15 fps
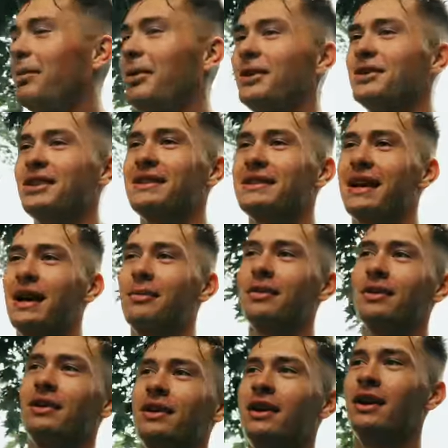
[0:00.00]
but it was a good time.
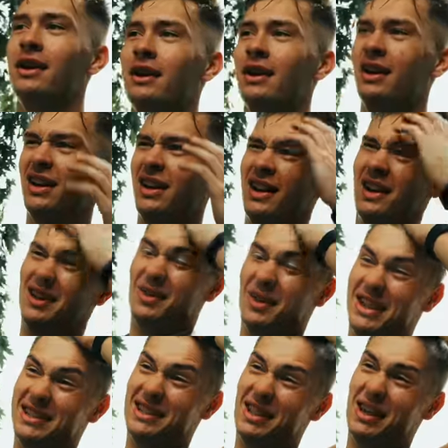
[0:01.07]
We
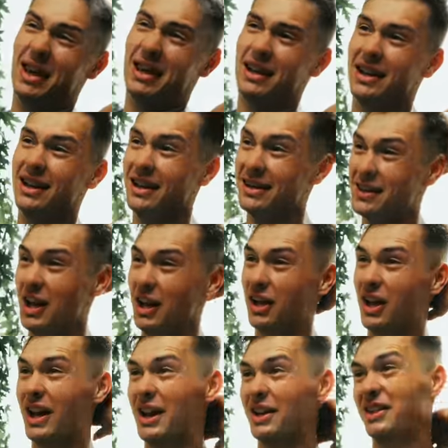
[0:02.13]
got to uh, talk a
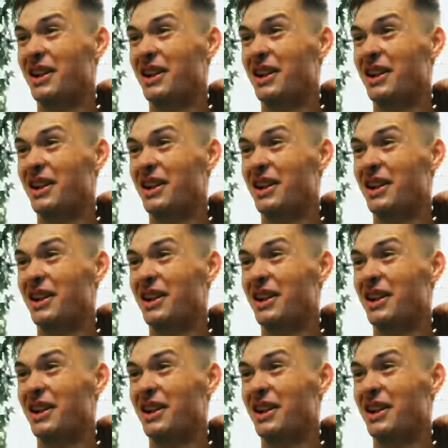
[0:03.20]
lot out